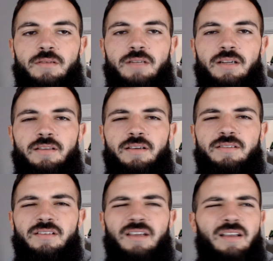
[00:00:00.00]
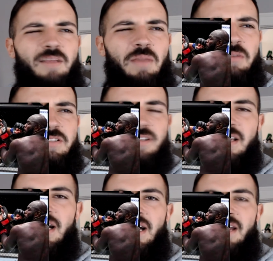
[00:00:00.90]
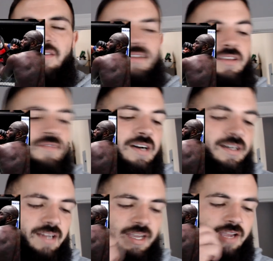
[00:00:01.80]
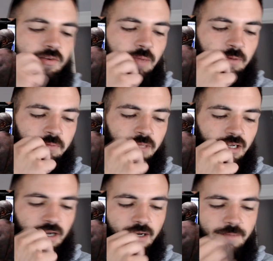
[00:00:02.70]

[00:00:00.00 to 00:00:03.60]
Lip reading: Maybe Sakai, I think he fought. I can't remember. But